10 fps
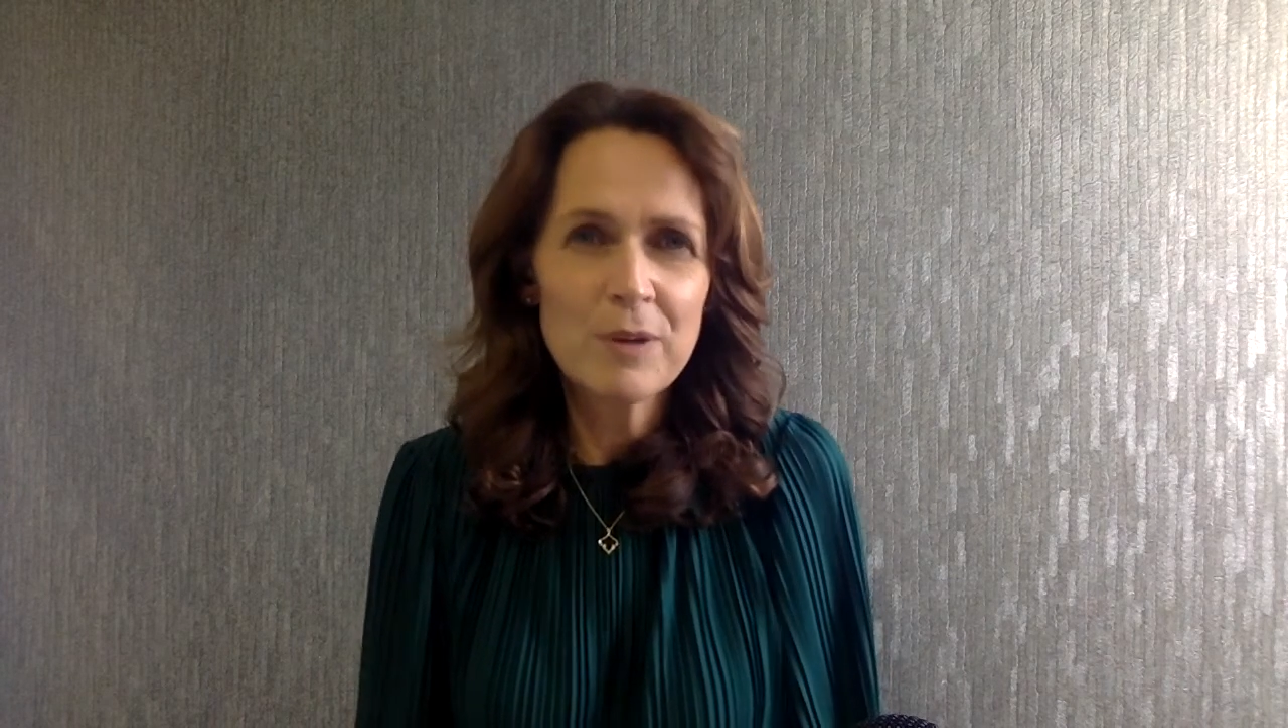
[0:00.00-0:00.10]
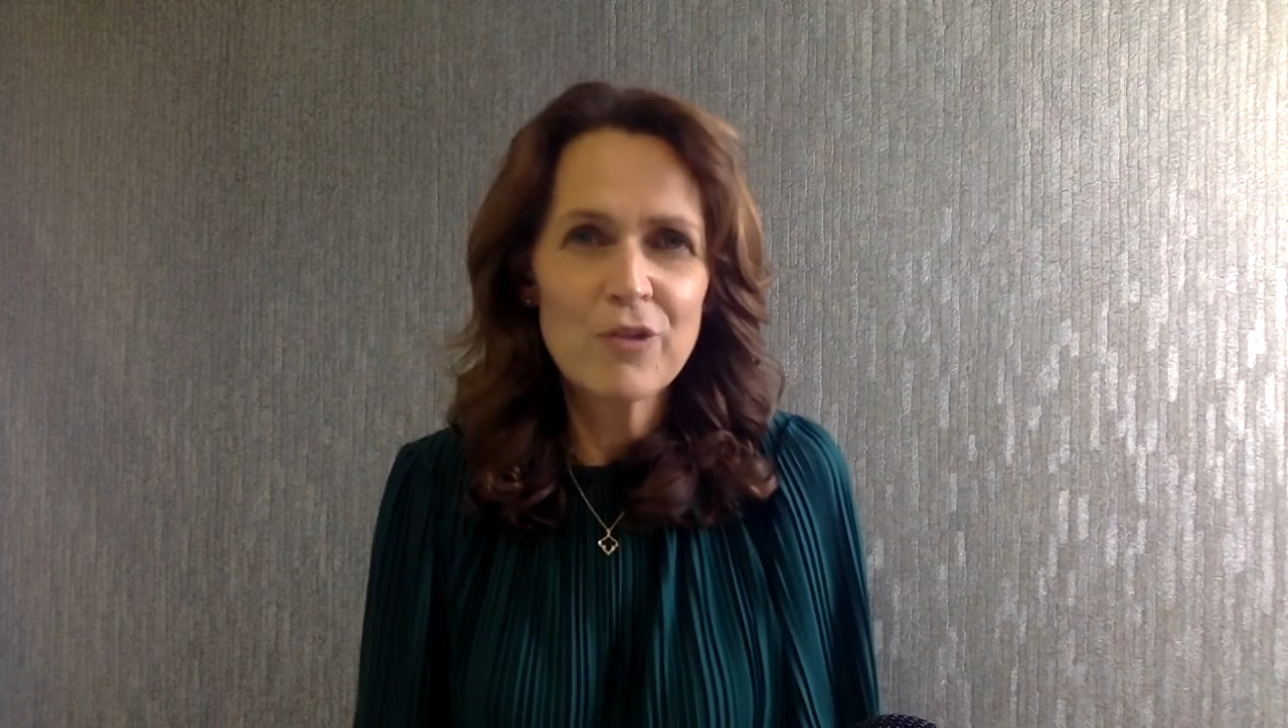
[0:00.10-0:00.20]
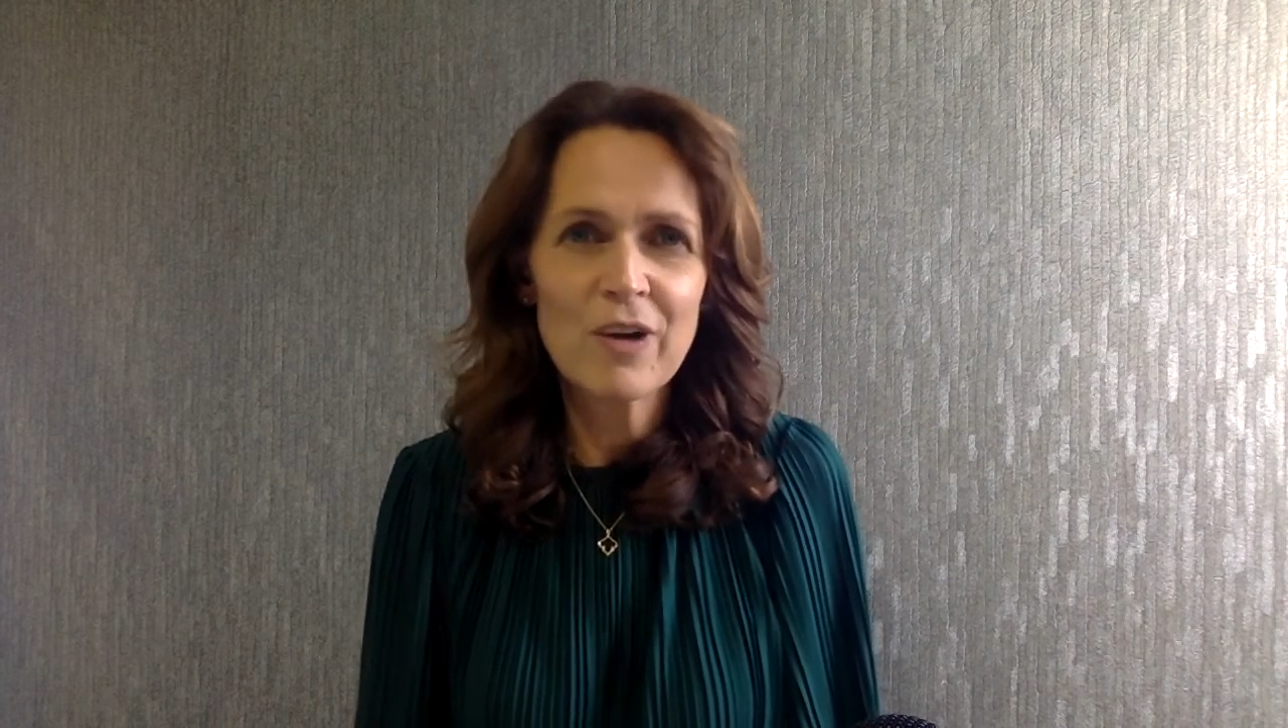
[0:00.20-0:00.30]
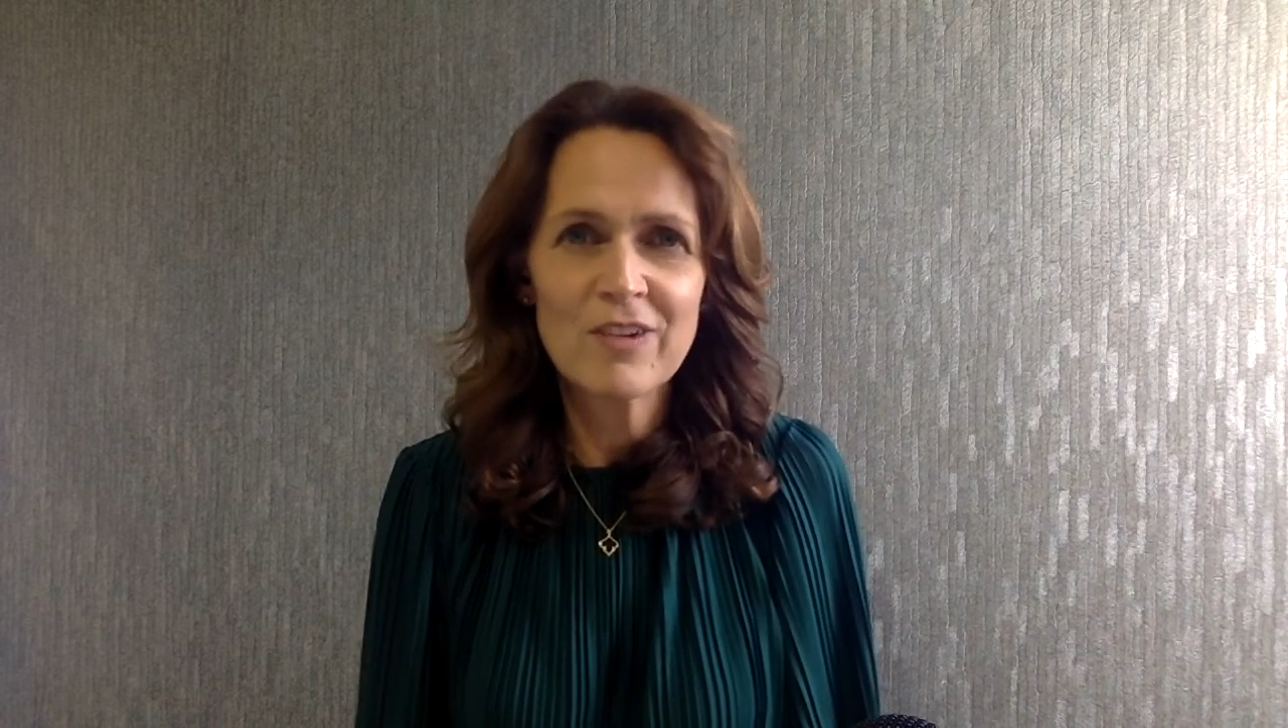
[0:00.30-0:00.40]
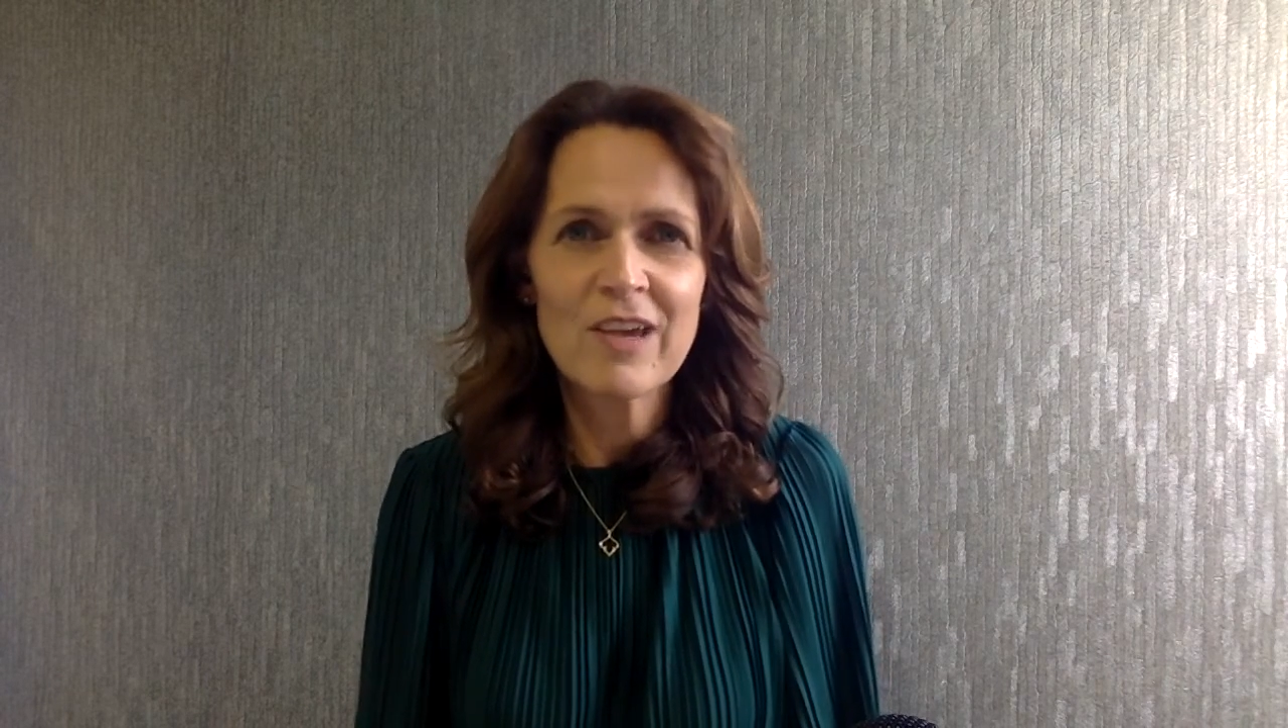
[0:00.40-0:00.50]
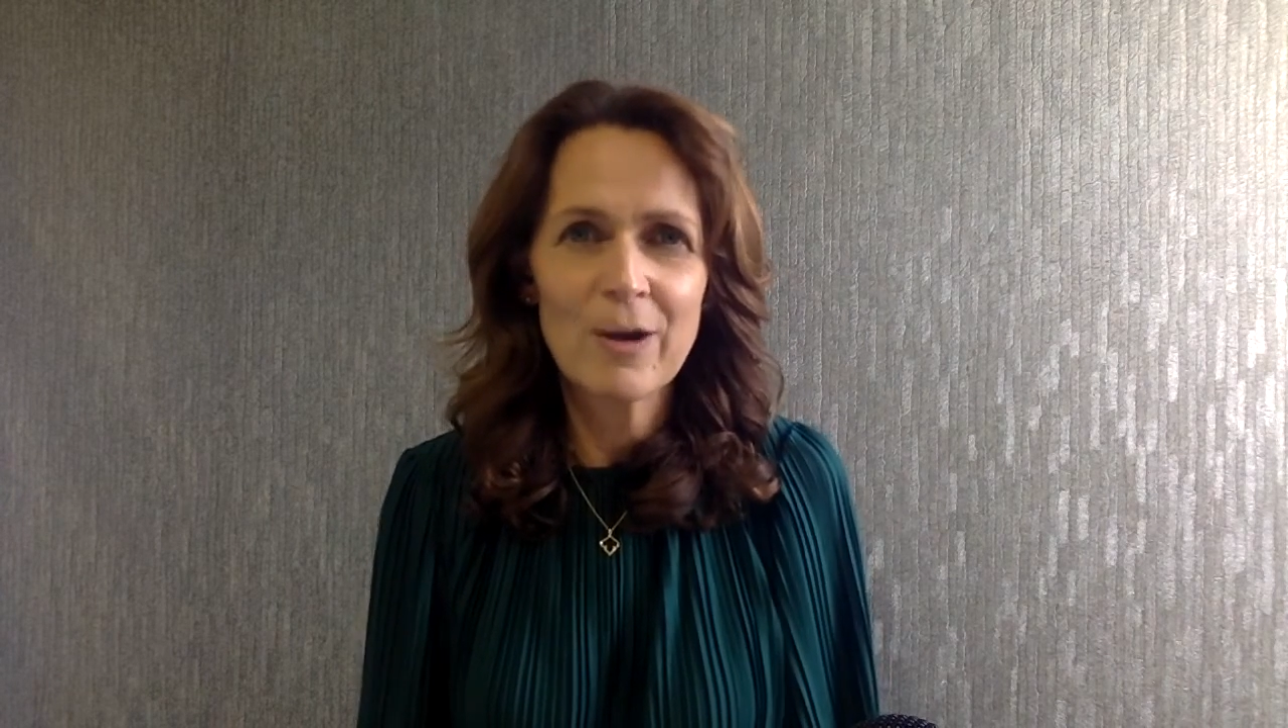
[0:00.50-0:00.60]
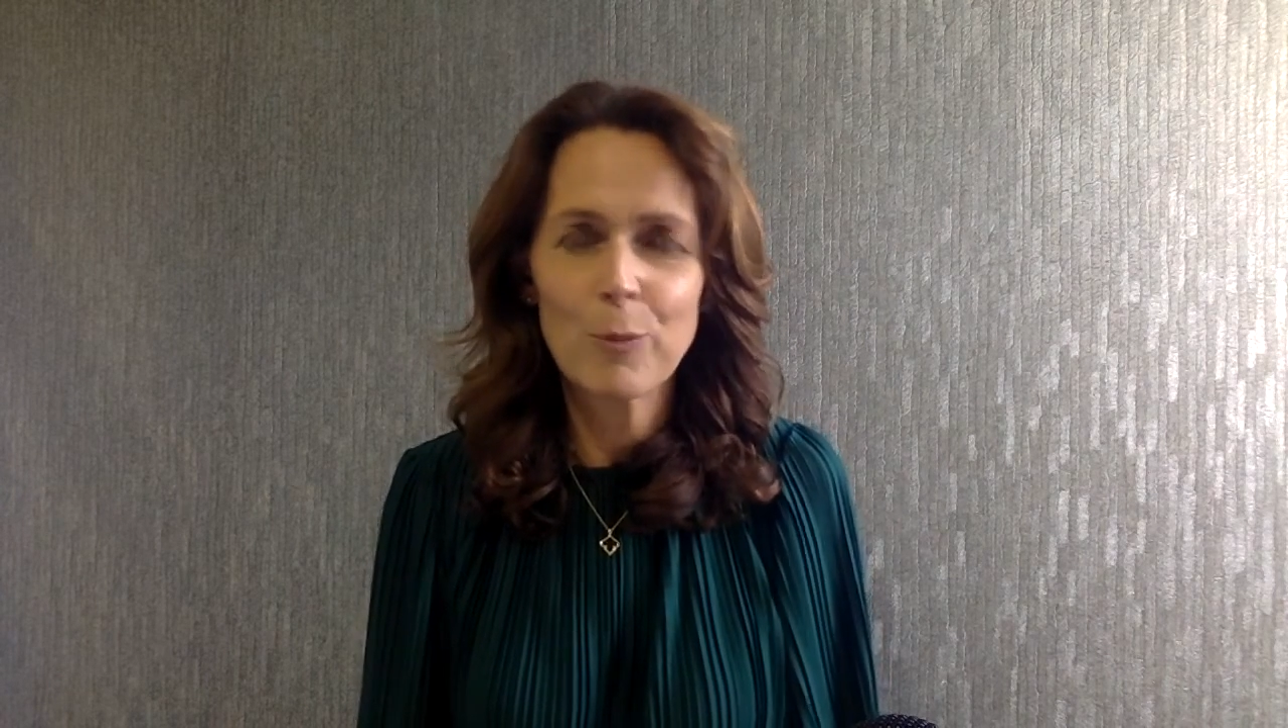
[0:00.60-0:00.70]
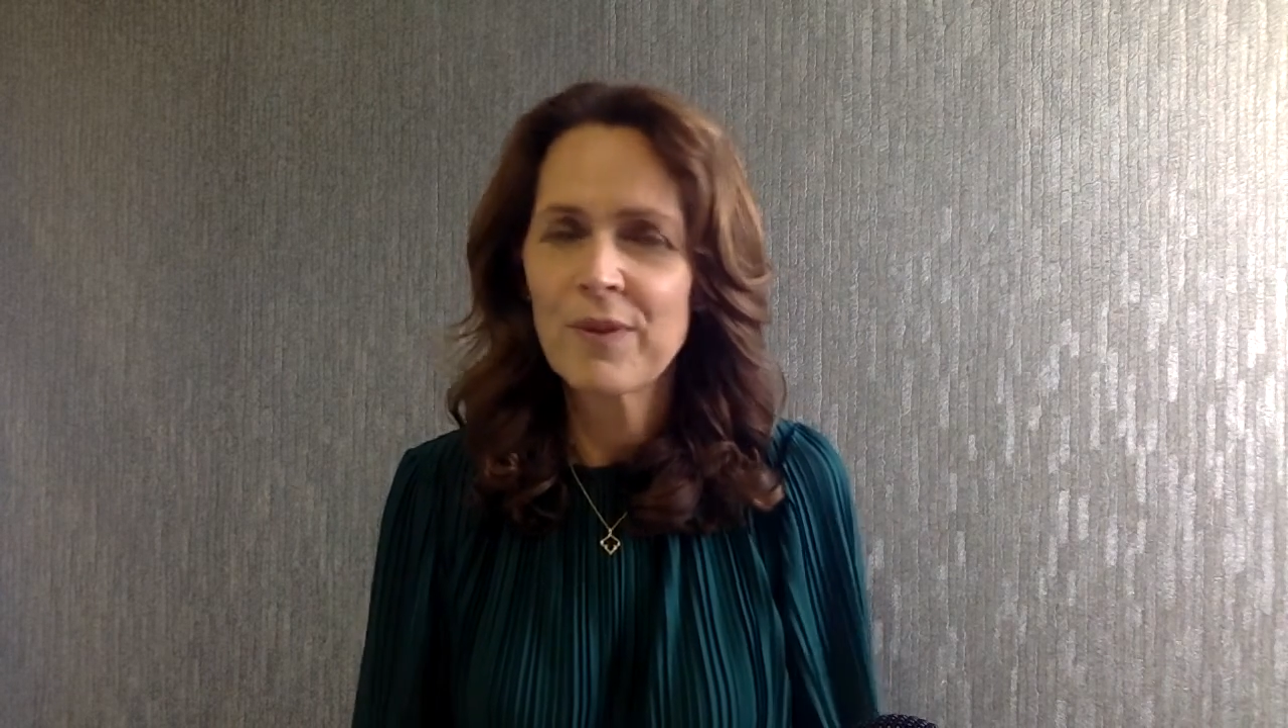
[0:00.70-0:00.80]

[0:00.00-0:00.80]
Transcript: be trying to help,